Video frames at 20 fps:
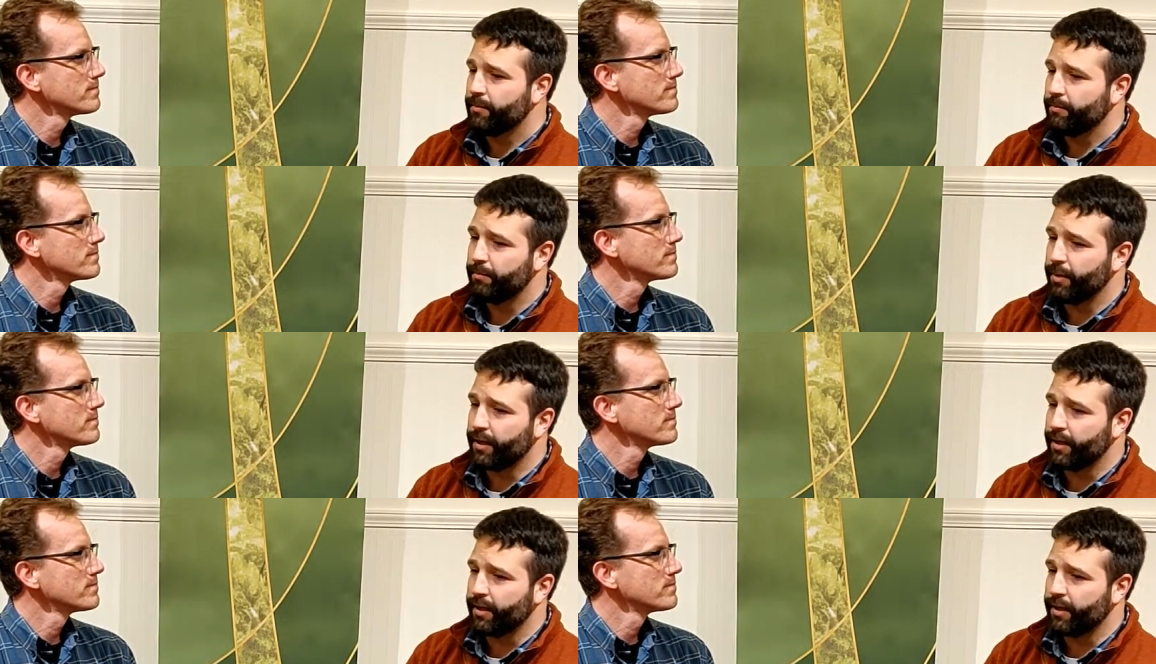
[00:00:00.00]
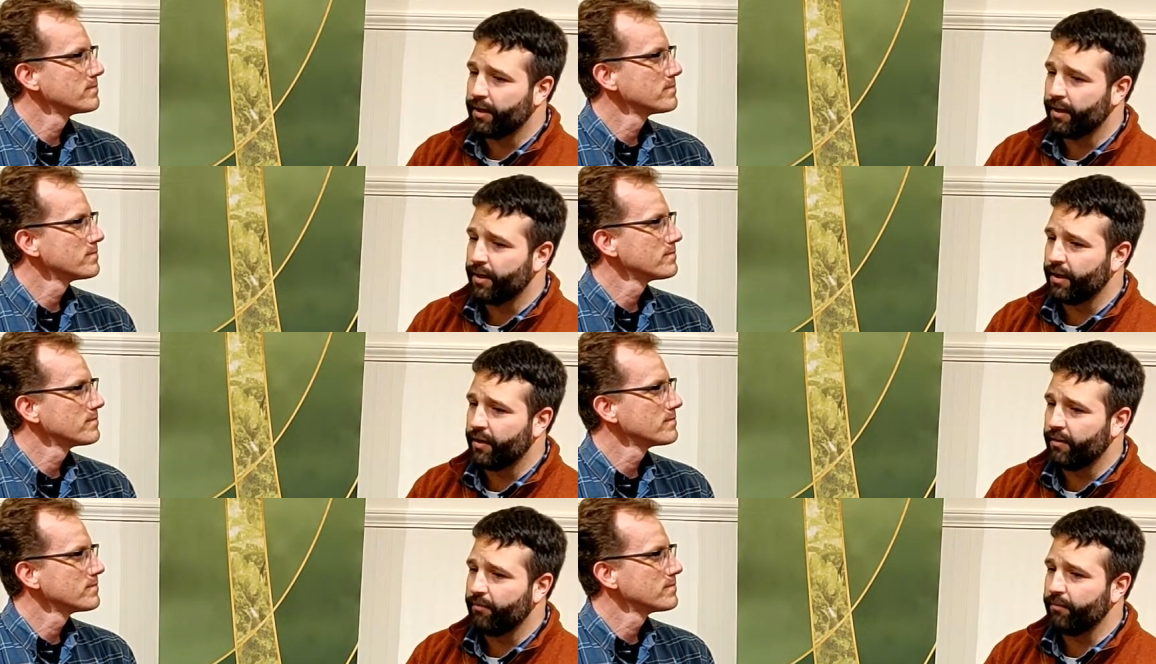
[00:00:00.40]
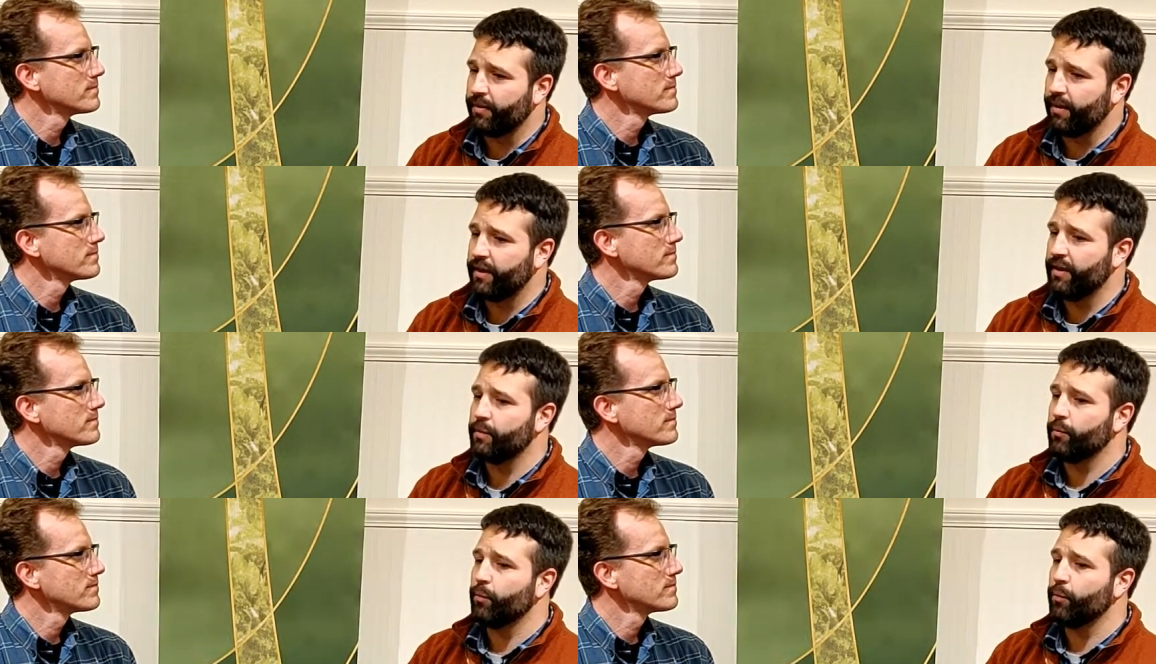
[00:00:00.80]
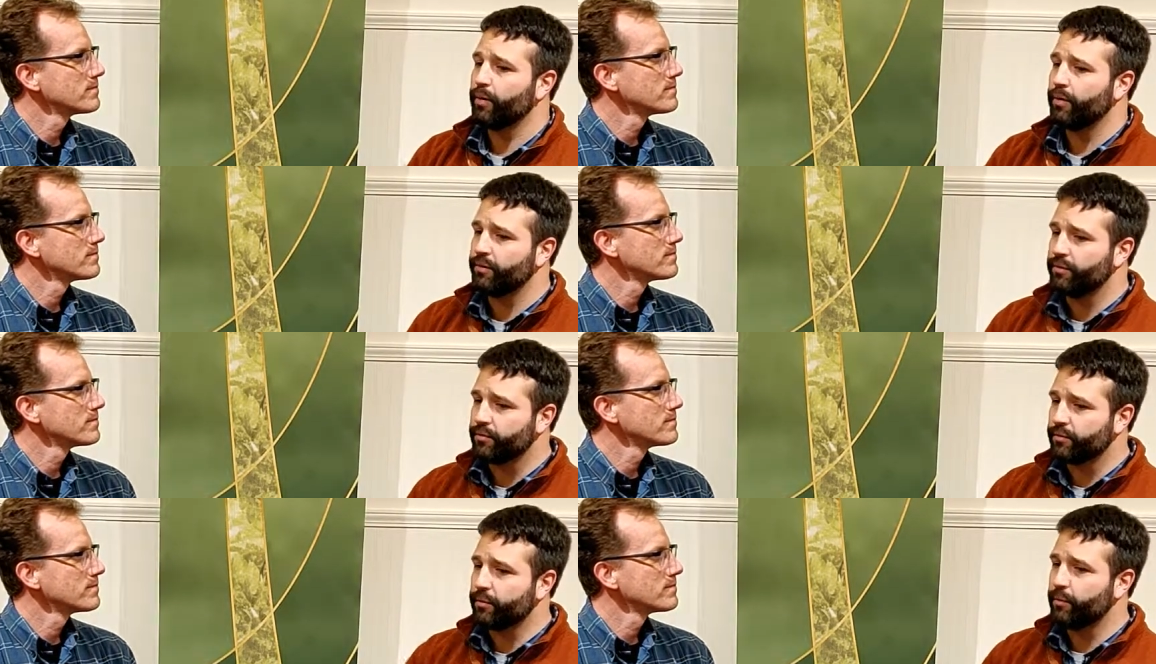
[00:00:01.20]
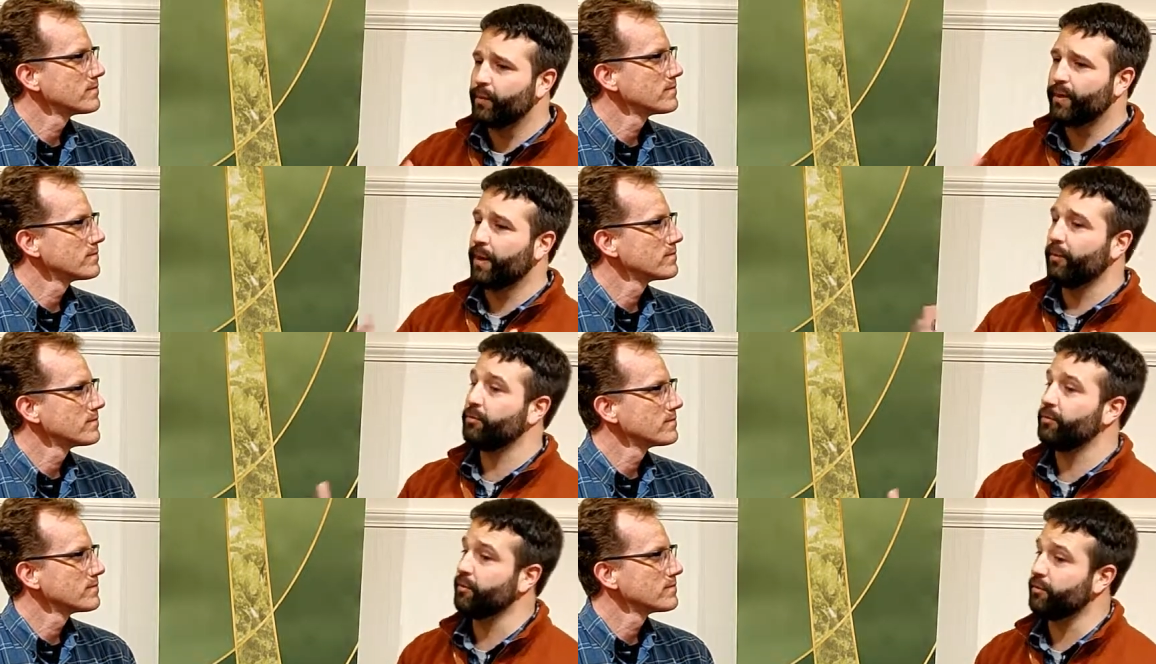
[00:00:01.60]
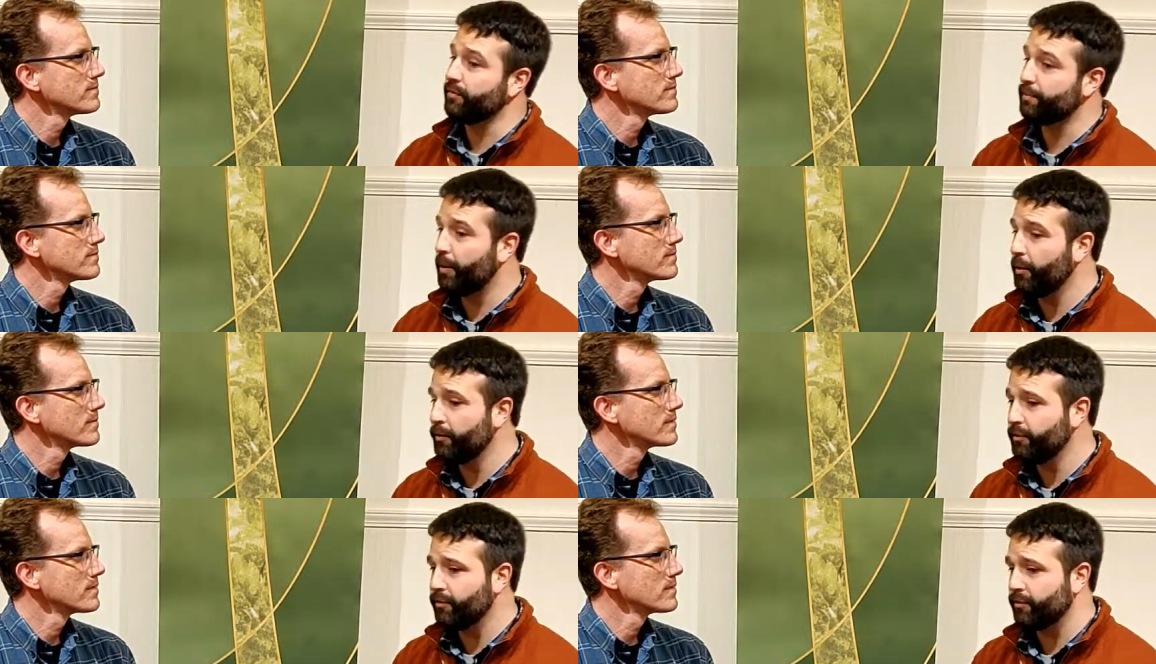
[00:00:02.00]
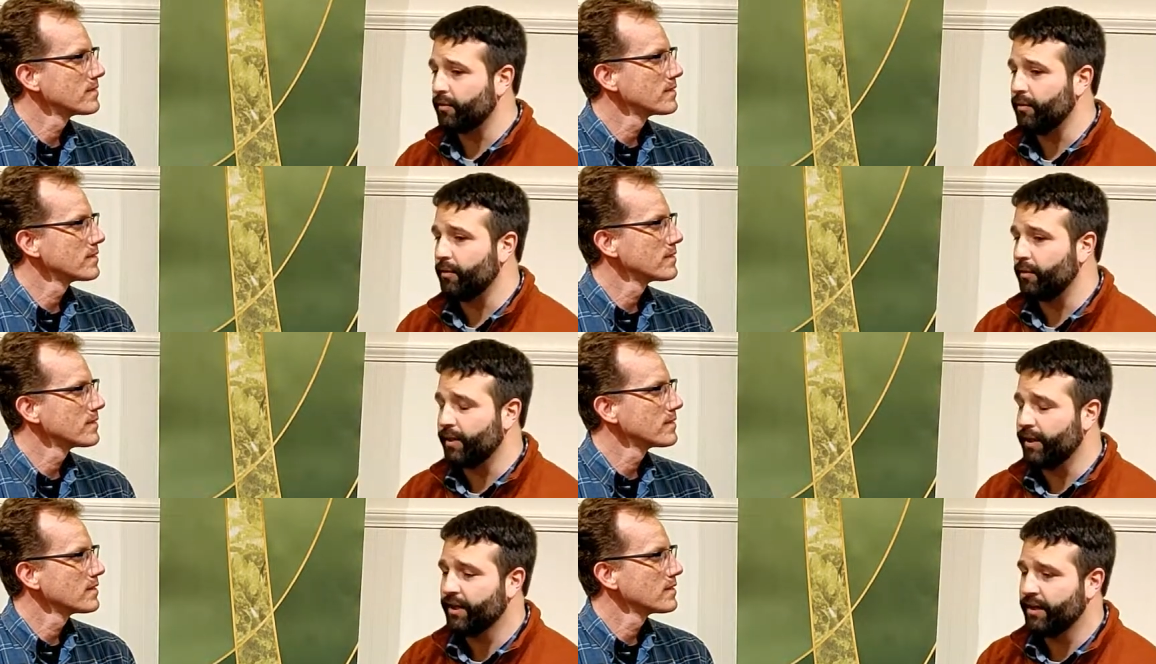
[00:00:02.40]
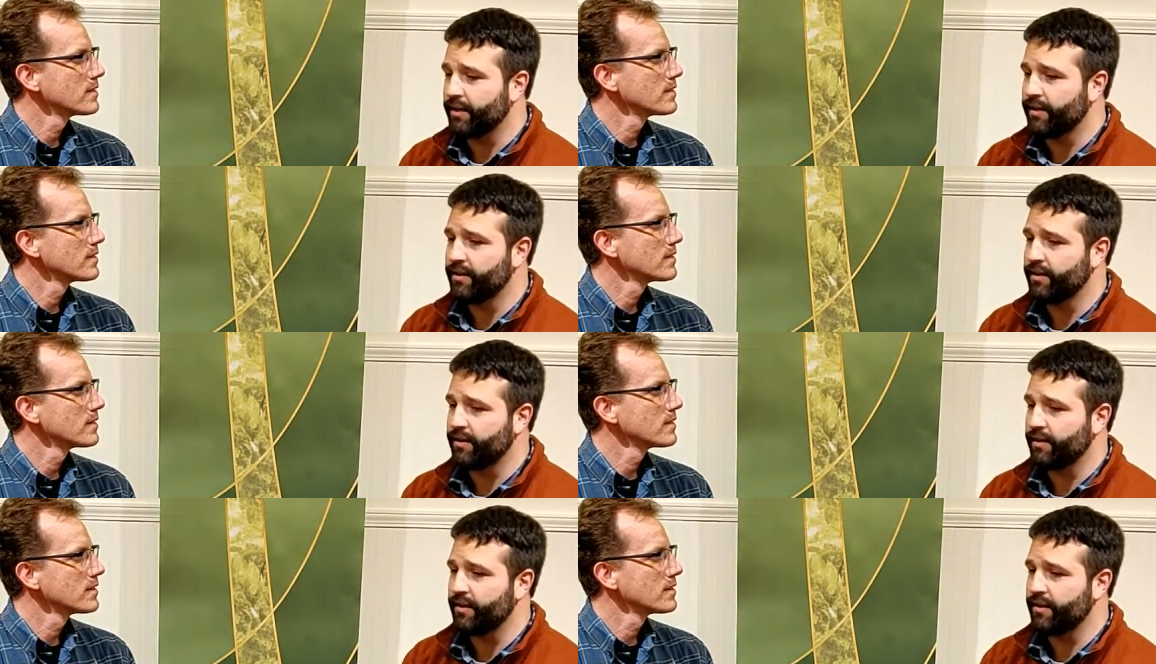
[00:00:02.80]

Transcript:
Speaker 1: but um, it was, when I was exposed to it,